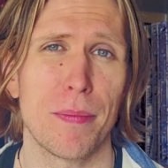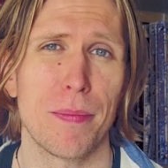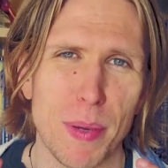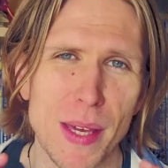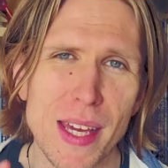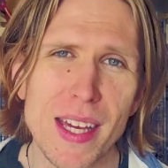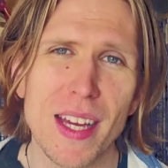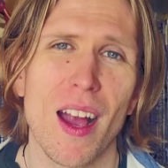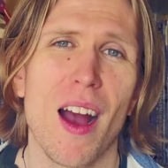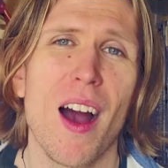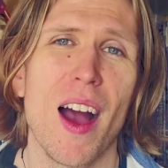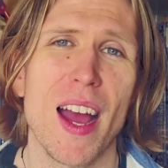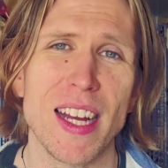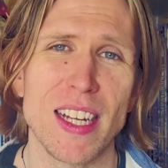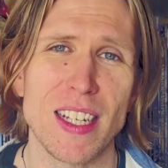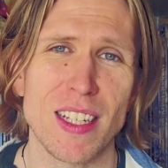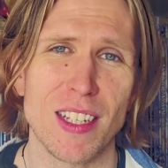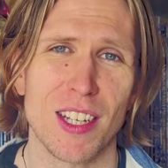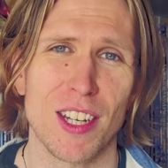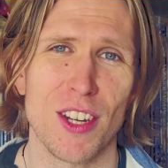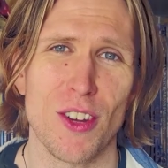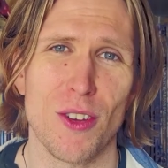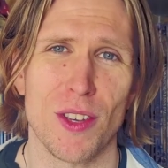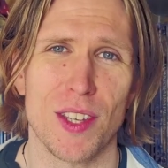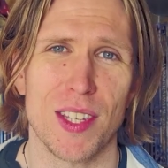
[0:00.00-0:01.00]
Be
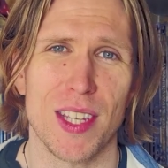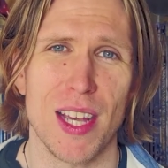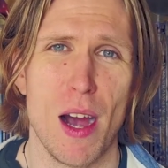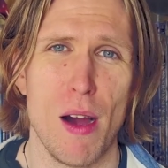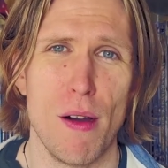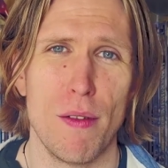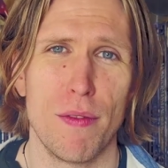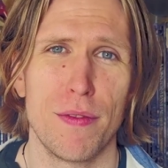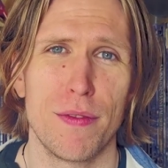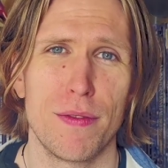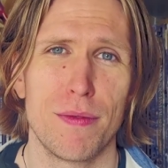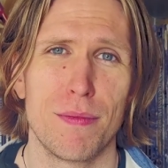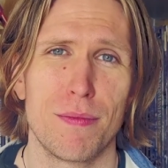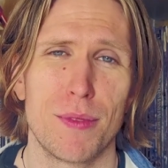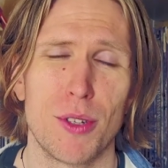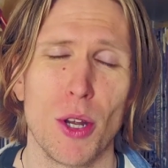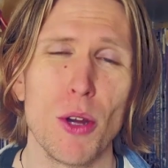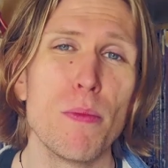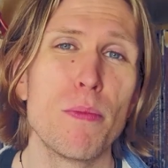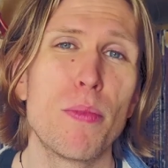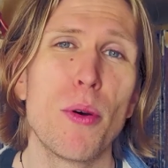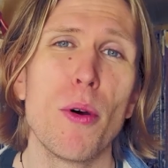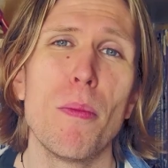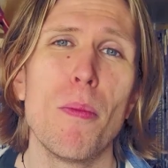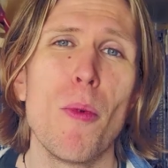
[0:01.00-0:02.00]
kind to yourself.
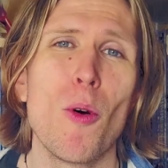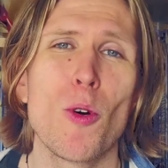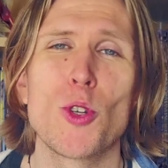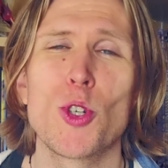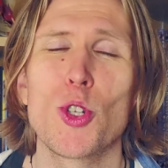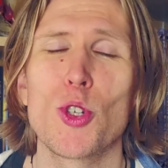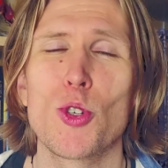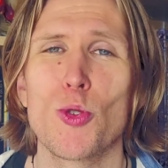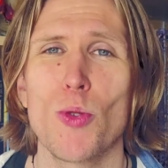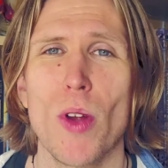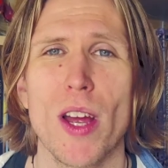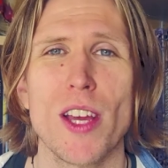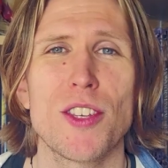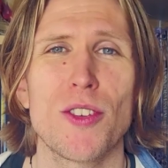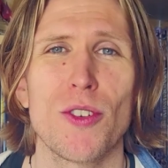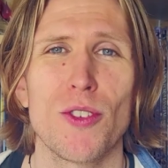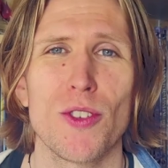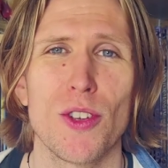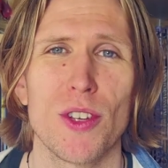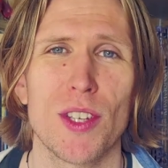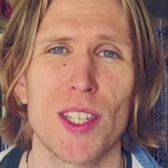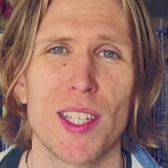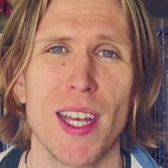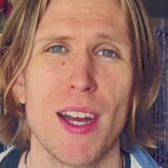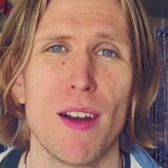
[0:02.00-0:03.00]
Don't put more stress
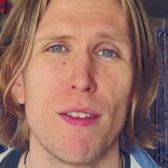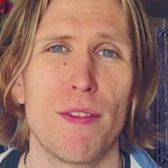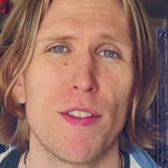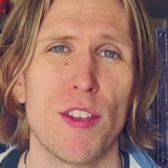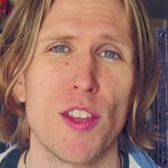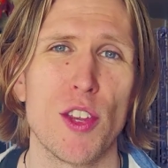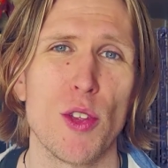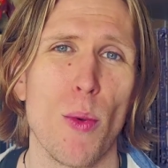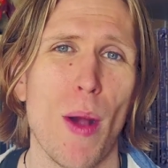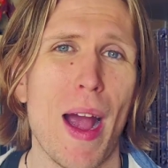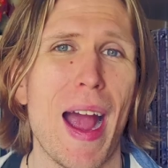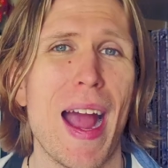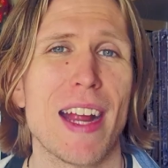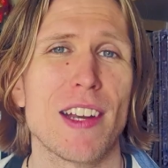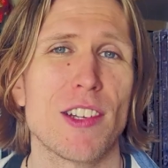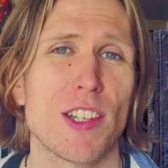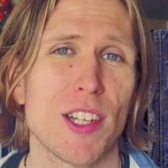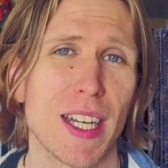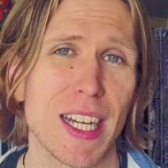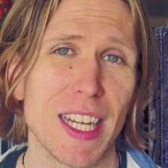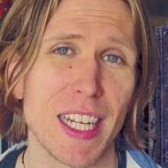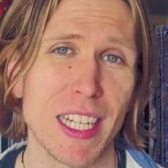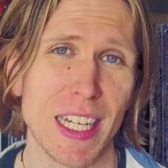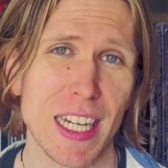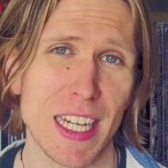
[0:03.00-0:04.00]
on yourself than you
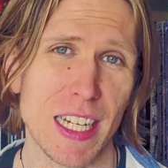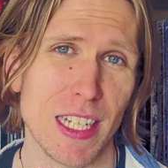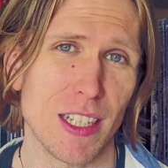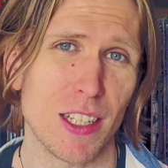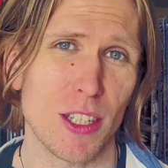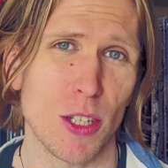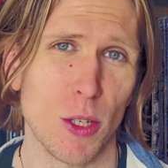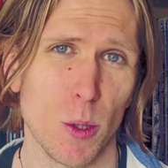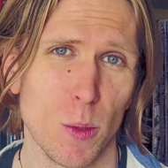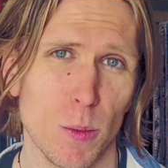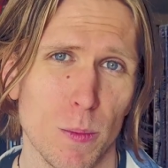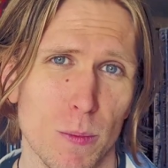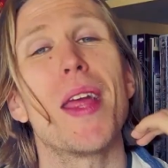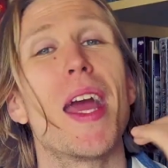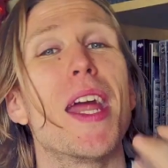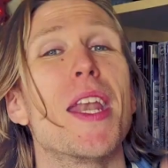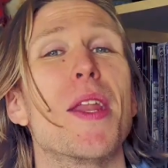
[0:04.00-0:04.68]
actually need to.